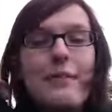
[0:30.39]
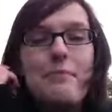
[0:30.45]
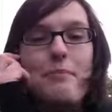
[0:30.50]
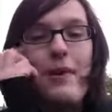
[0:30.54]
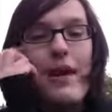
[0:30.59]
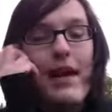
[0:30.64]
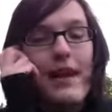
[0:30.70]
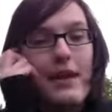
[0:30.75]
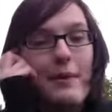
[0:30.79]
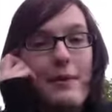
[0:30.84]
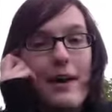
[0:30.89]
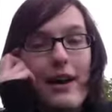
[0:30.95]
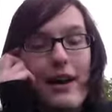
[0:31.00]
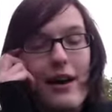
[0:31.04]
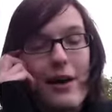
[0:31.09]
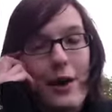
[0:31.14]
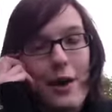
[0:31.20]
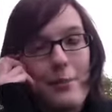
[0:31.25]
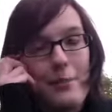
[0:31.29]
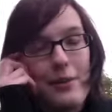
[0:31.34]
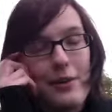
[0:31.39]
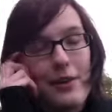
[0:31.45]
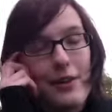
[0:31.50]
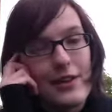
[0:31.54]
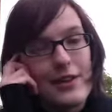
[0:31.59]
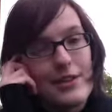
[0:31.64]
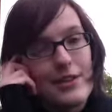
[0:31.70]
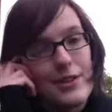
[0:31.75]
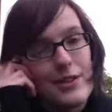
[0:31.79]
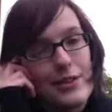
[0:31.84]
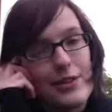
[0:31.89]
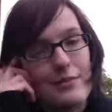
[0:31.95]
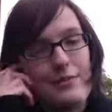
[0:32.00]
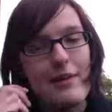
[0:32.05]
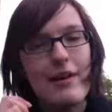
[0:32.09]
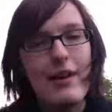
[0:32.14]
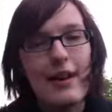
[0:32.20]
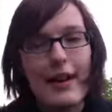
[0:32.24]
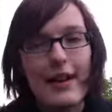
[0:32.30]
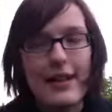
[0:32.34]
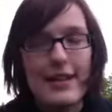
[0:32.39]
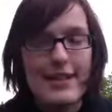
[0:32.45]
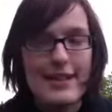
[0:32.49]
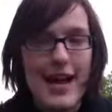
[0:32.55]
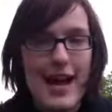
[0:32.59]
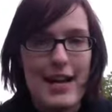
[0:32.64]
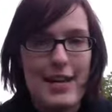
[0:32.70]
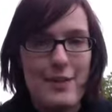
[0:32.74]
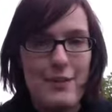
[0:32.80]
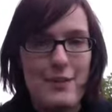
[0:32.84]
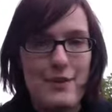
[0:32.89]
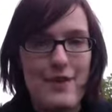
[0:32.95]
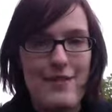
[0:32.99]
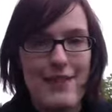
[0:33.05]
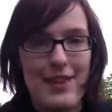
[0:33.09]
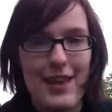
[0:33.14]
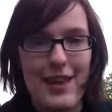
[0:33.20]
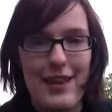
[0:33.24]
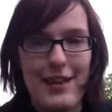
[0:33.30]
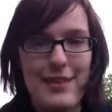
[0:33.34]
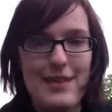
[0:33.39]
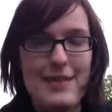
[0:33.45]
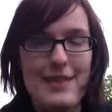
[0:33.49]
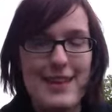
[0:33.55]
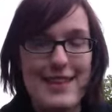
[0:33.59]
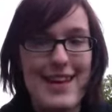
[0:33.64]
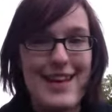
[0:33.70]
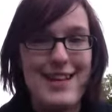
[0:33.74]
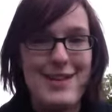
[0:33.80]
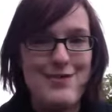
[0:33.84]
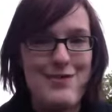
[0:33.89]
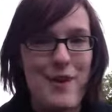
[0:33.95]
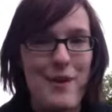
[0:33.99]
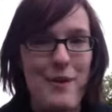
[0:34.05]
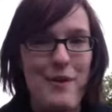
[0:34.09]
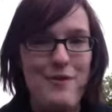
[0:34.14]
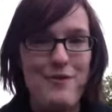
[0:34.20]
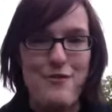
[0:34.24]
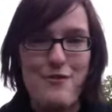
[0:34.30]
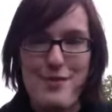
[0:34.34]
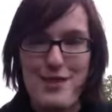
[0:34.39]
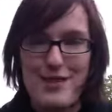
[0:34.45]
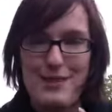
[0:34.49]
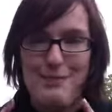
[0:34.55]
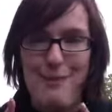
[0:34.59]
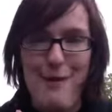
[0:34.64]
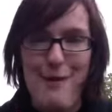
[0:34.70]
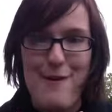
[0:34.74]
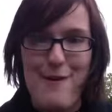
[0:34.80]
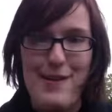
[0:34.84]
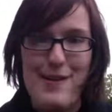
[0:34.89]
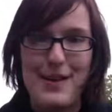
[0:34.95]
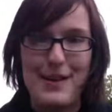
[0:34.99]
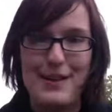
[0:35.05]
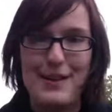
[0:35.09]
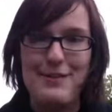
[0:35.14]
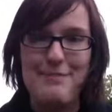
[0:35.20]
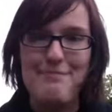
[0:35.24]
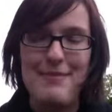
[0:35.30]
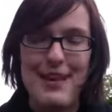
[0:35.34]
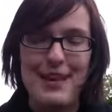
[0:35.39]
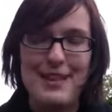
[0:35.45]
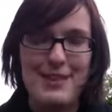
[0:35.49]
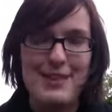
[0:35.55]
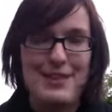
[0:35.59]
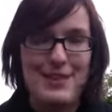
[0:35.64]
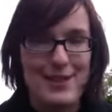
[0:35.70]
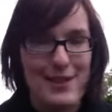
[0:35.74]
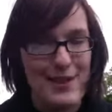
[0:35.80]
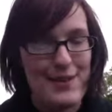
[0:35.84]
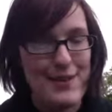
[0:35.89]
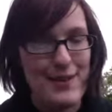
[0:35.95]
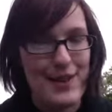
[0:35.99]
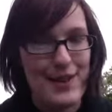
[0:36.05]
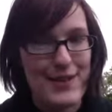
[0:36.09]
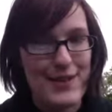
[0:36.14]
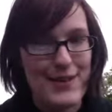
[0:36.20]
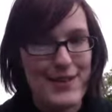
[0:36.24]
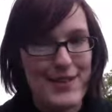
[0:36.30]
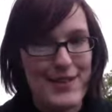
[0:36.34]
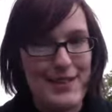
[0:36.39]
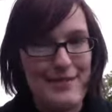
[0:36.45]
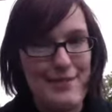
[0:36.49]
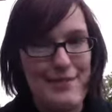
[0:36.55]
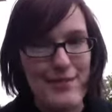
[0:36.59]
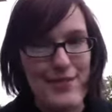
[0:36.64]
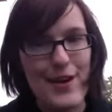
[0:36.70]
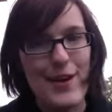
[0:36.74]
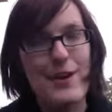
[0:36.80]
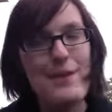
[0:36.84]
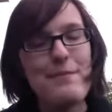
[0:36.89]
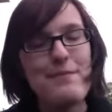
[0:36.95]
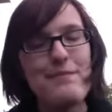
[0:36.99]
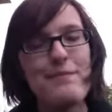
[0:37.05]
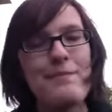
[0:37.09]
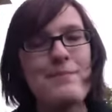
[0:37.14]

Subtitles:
But anyway, I hope you guys enjoyed my Tag Your It videos. Thanks, Rowan, for inspiring them. That's totally awesome of you.